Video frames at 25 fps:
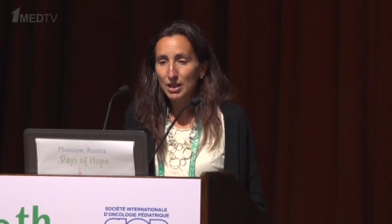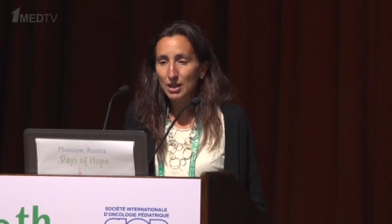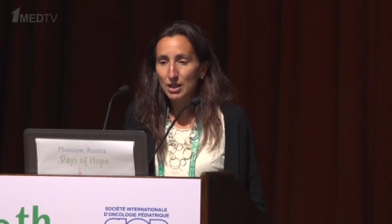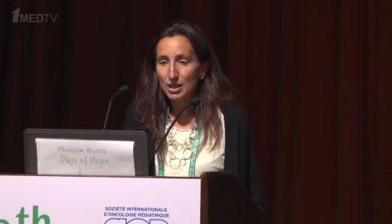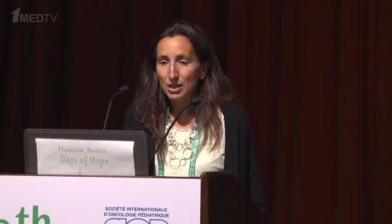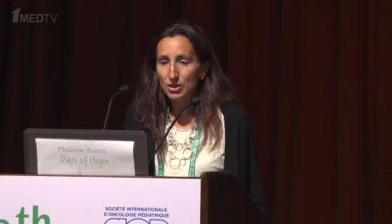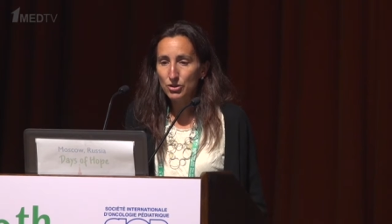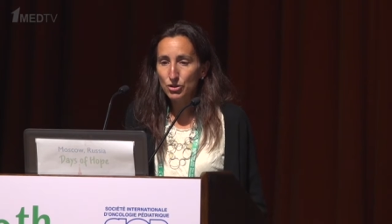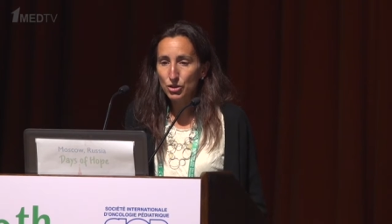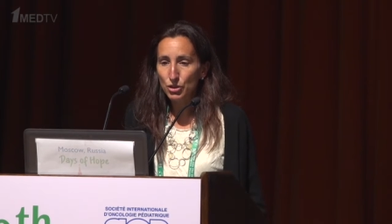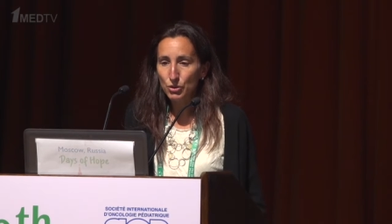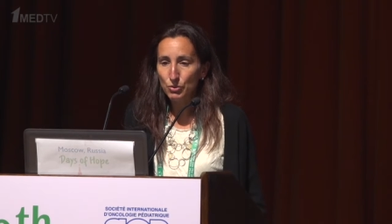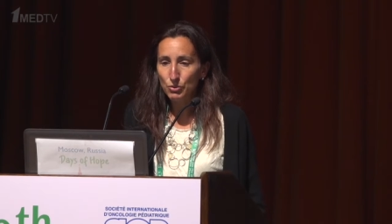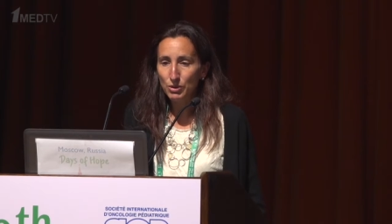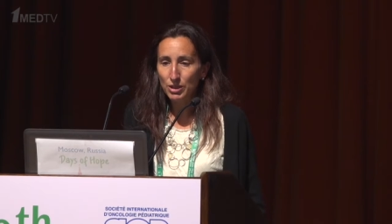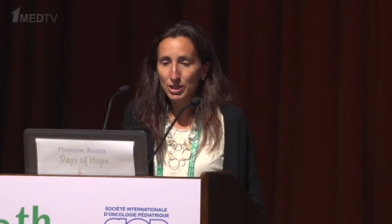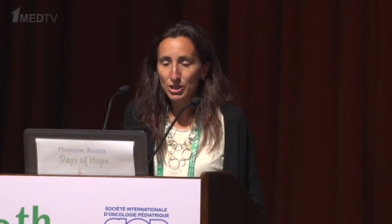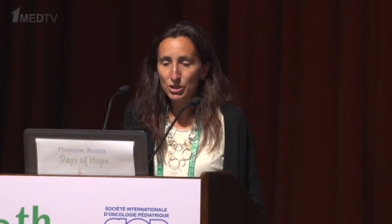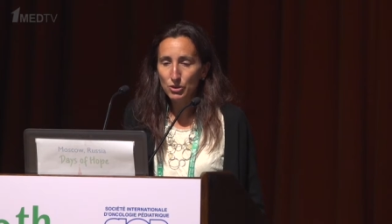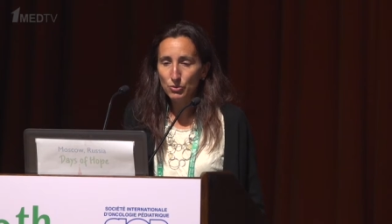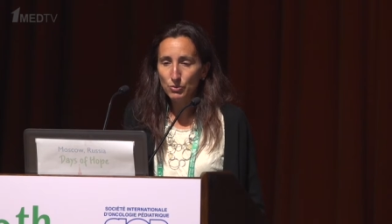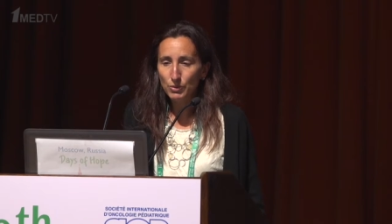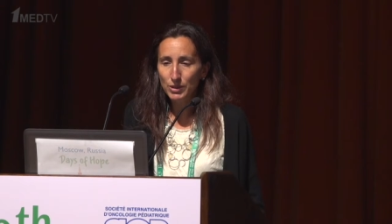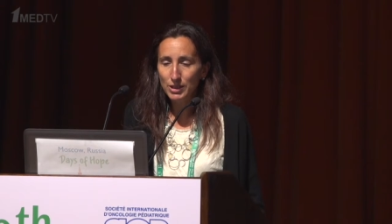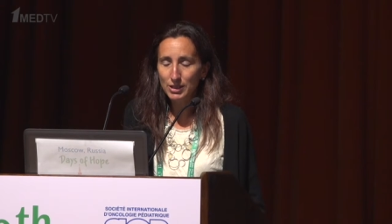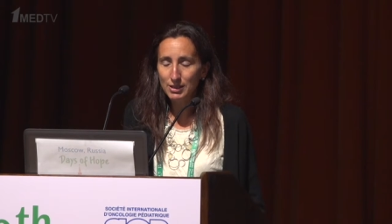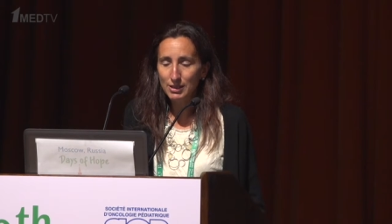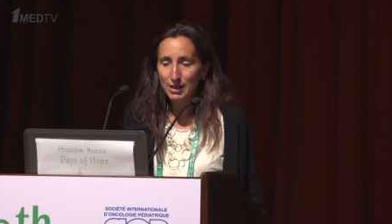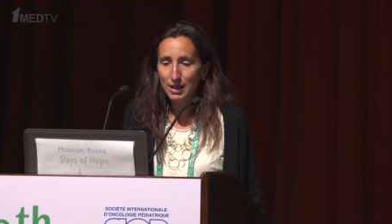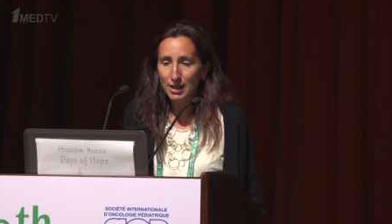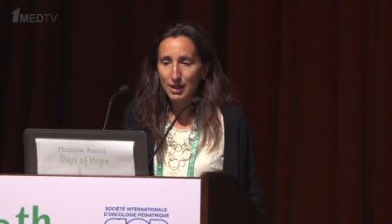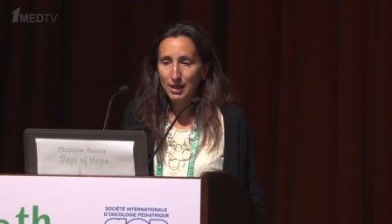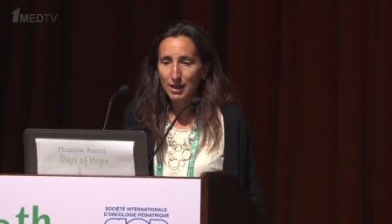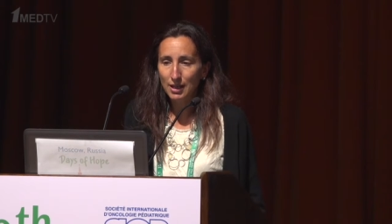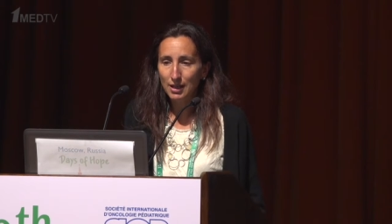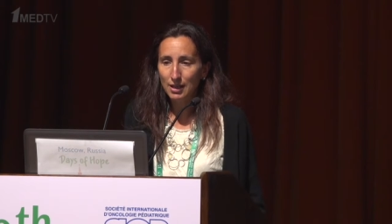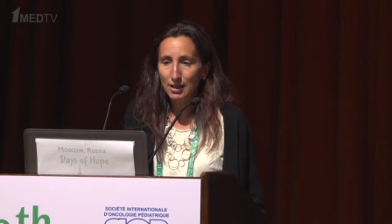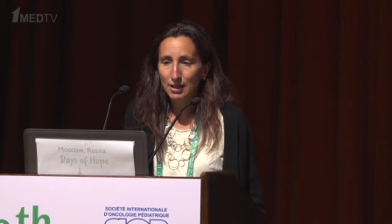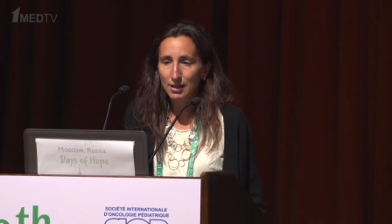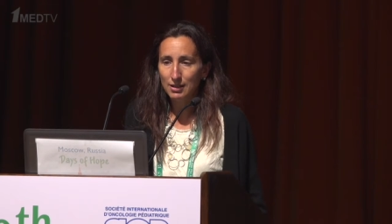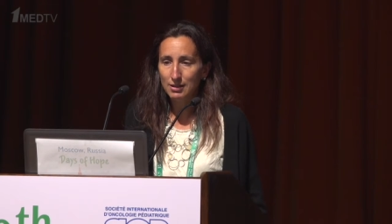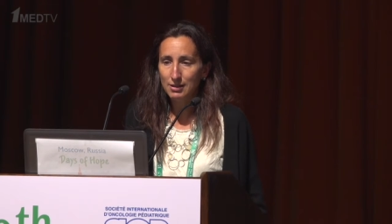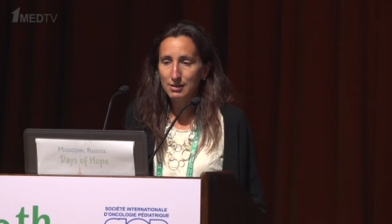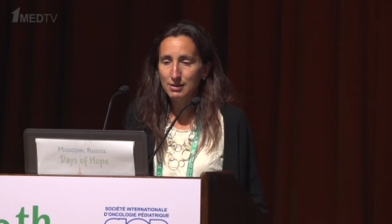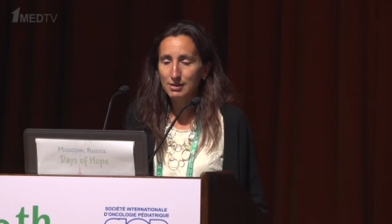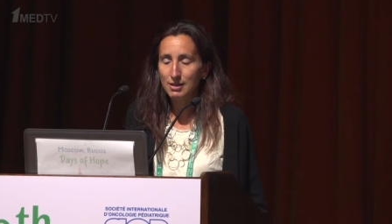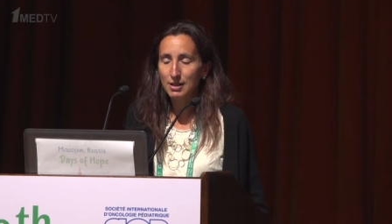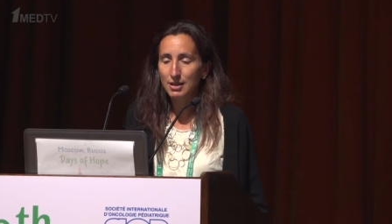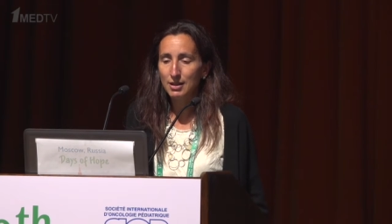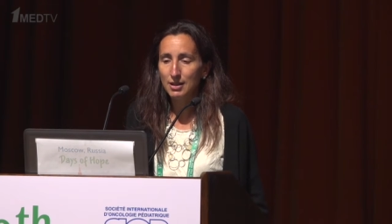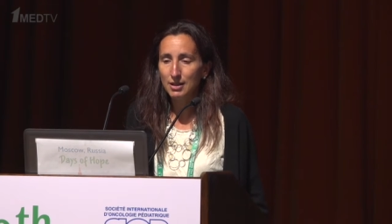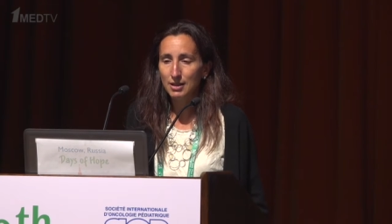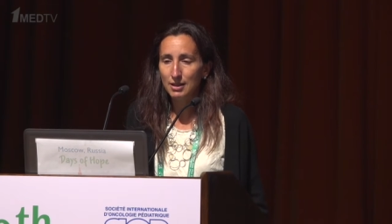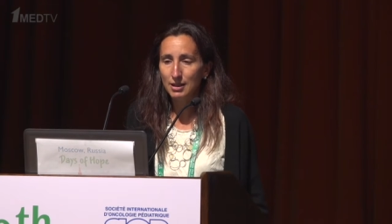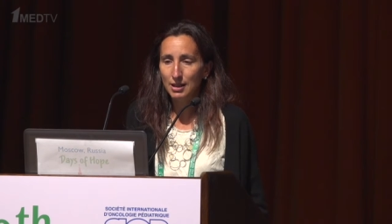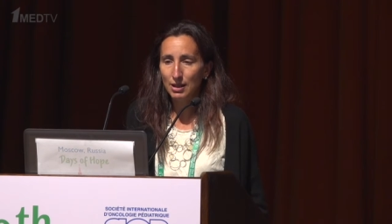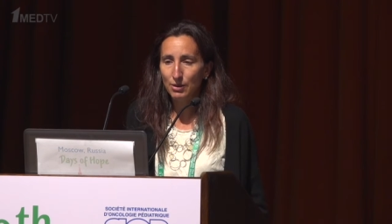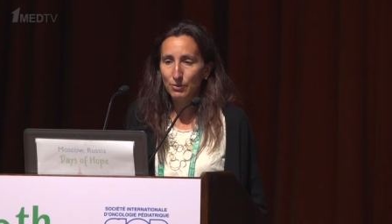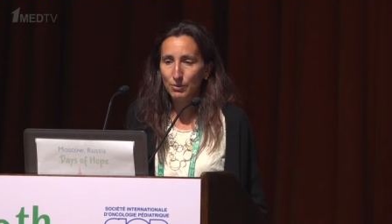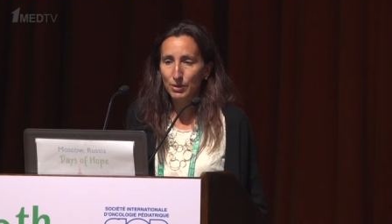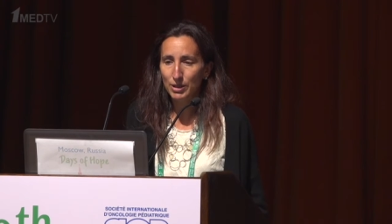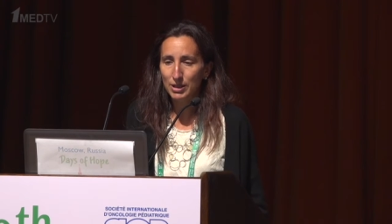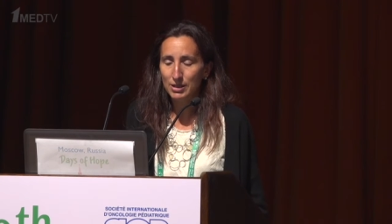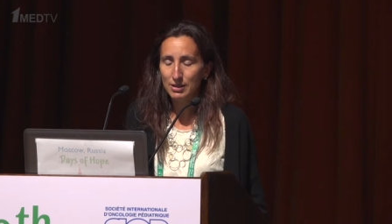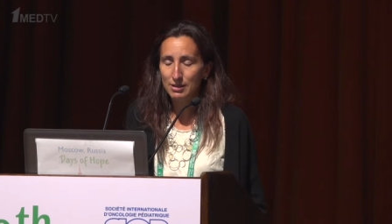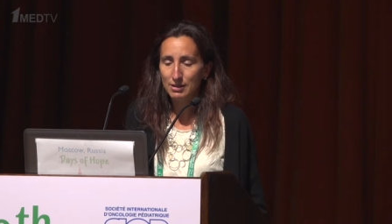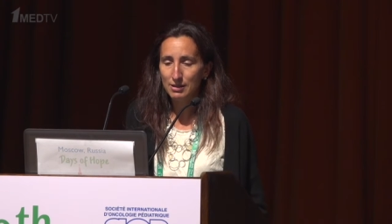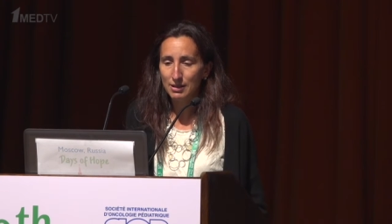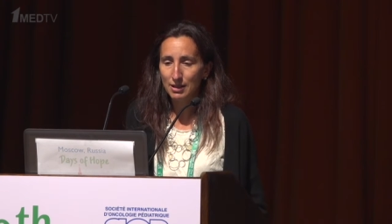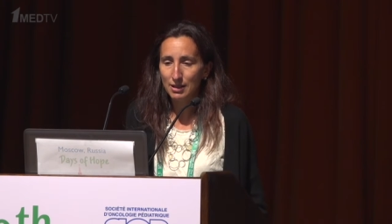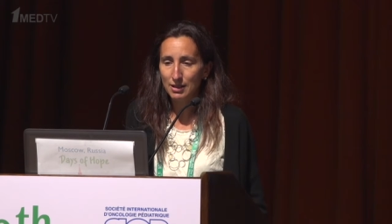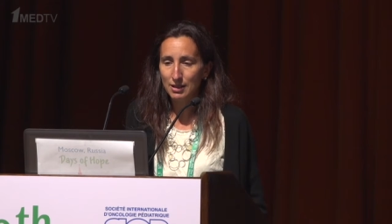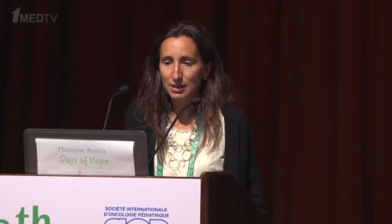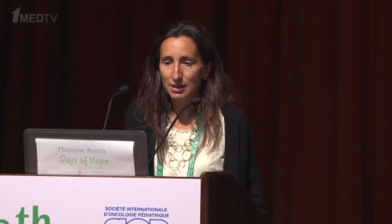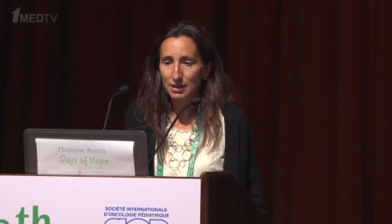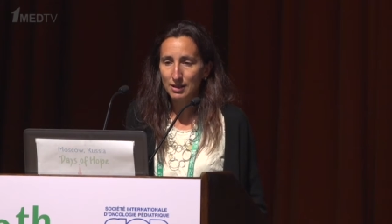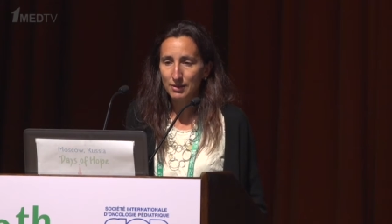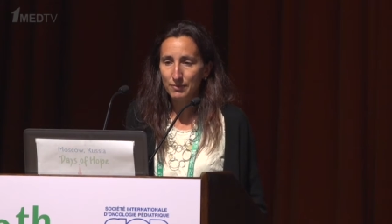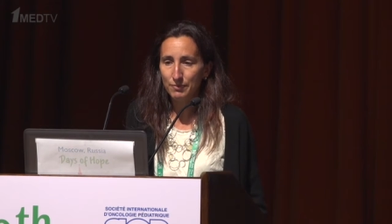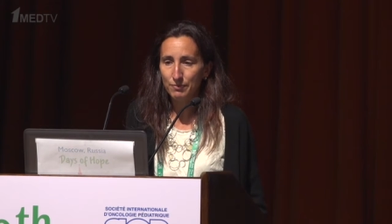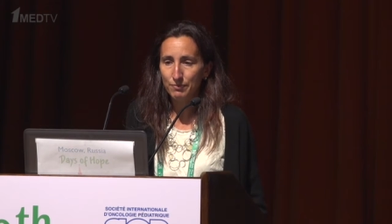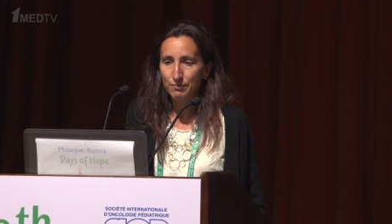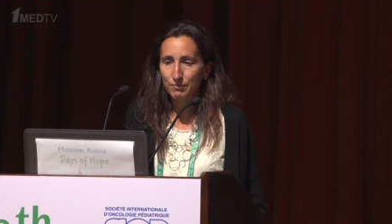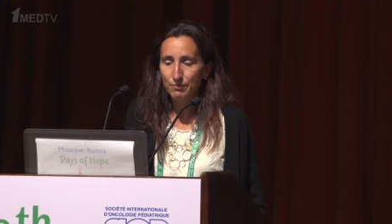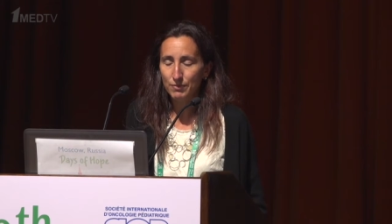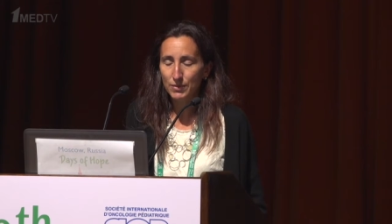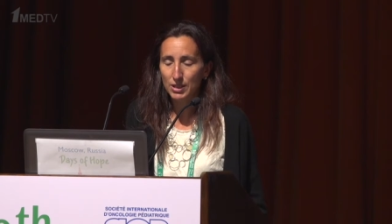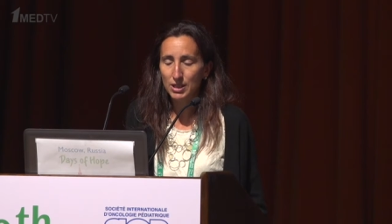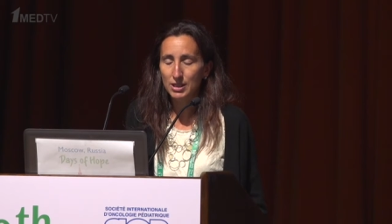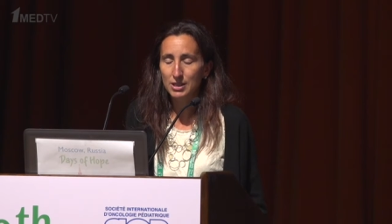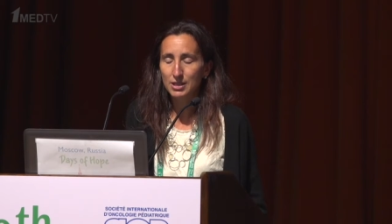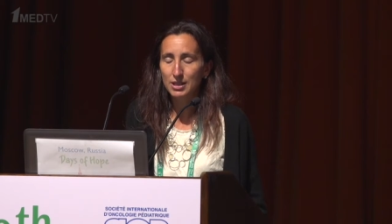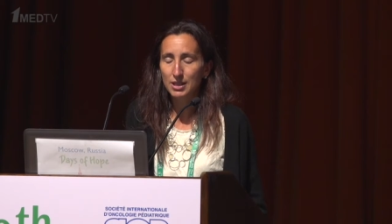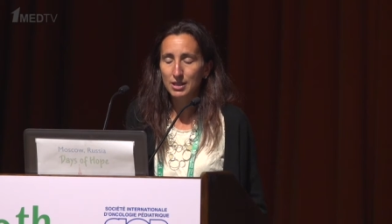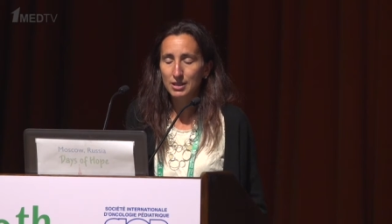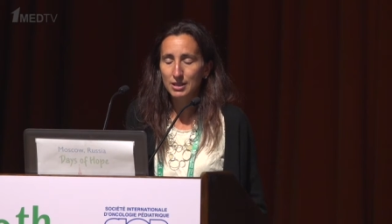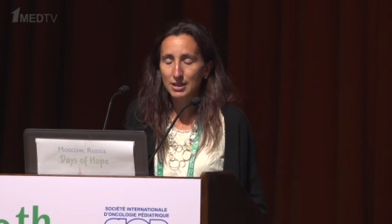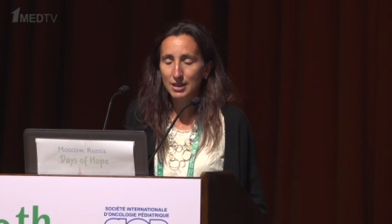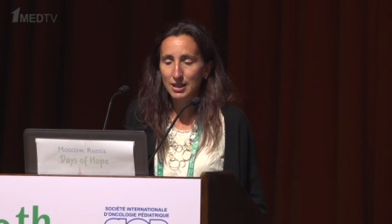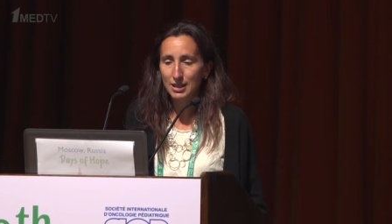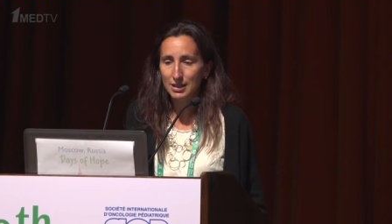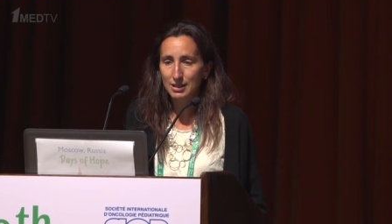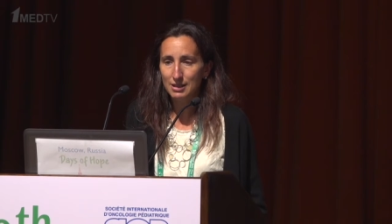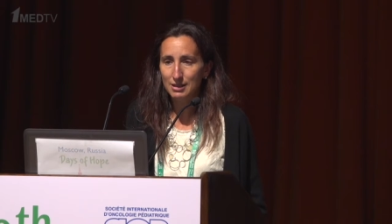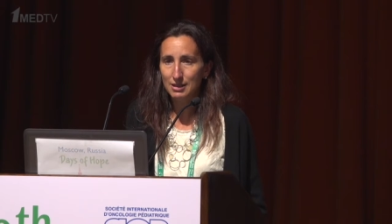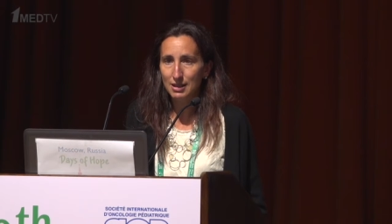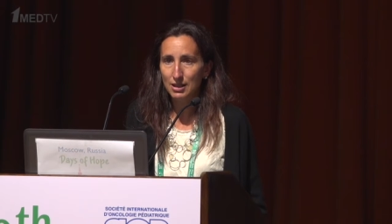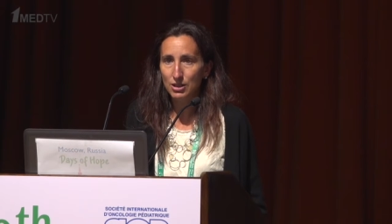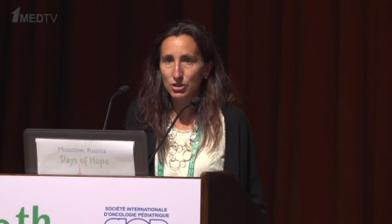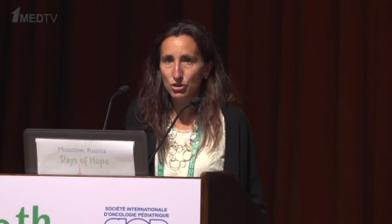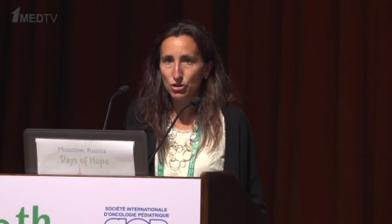So this was a study that was conducted at St.